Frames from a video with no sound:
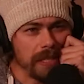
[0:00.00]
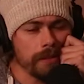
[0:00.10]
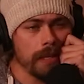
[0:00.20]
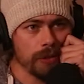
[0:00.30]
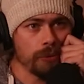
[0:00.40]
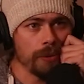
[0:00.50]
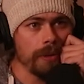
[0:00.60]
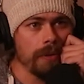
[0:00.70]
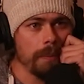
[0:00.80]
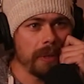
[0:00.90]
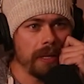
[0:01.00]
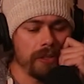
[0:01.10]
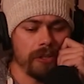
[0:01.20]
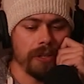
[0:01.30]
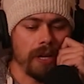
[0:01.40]
Isn't that true, though? I mean,
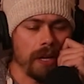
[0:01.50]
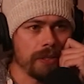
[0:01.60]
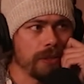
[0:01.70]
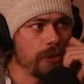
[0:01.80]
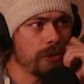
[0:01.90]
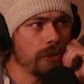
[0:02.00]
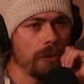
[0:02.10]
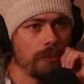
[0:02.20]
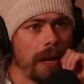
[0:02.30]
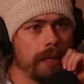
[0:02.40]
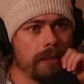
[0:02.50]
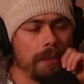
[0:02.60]
under constitutional rights,